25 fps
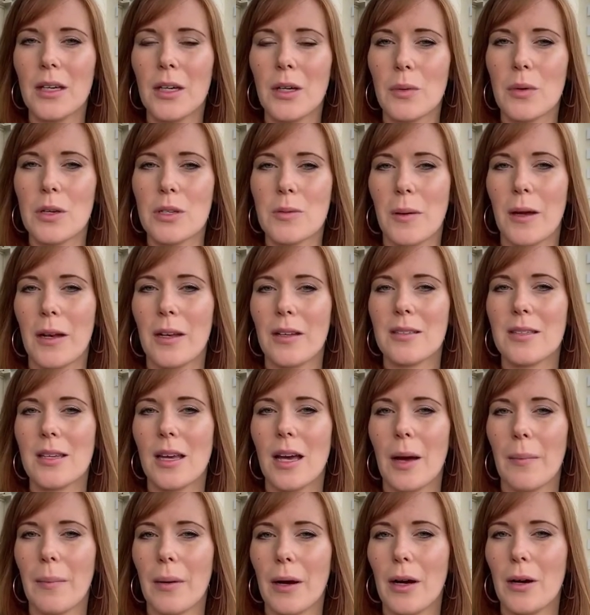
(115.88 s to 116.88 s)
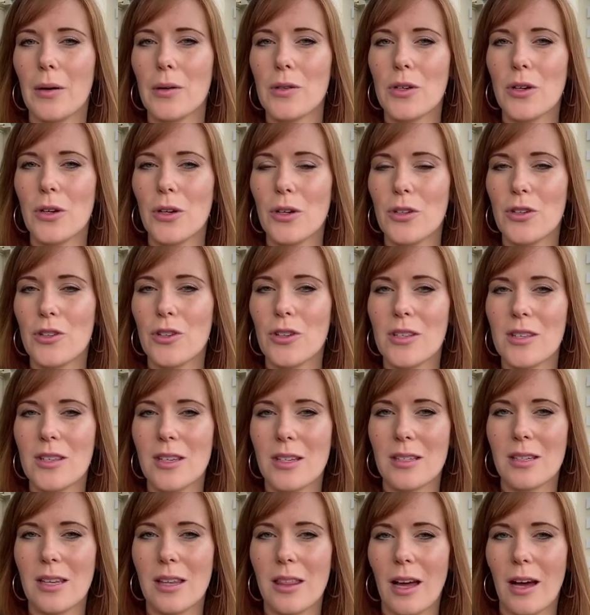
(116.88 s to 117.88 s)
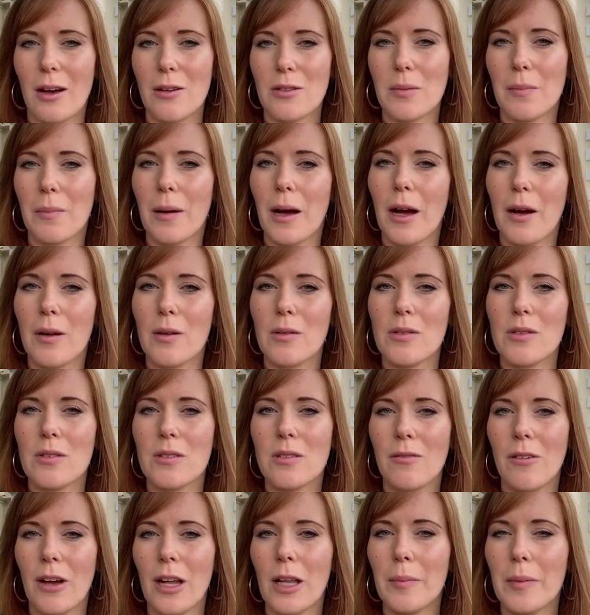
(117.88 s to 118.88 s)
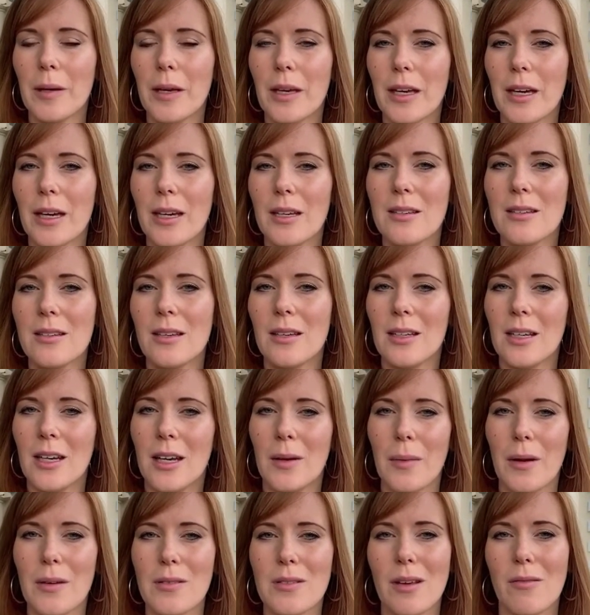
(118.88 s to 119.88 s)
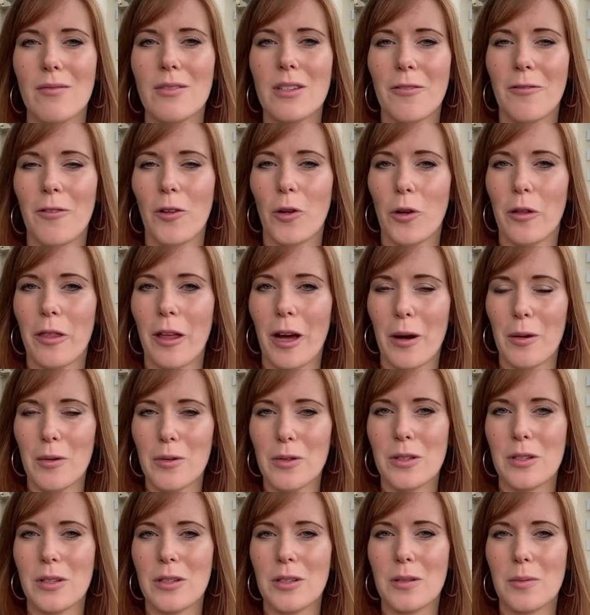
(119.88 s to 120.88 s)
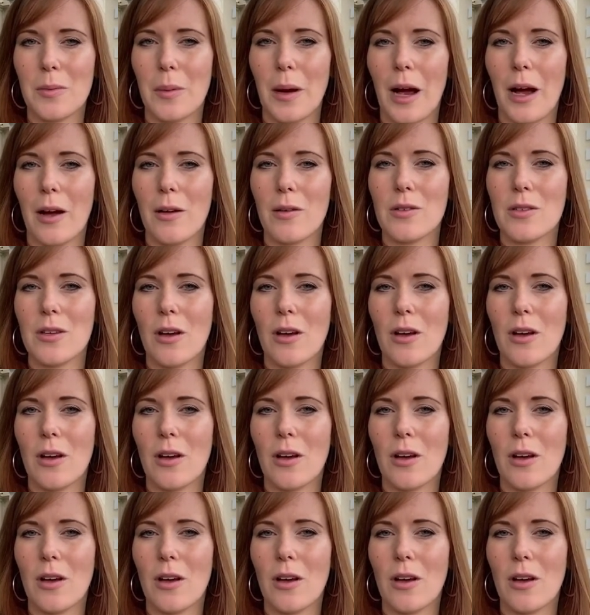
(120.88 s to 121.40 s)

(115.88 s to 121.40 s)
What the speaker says: We spent about £160,000 developing it, about £74,000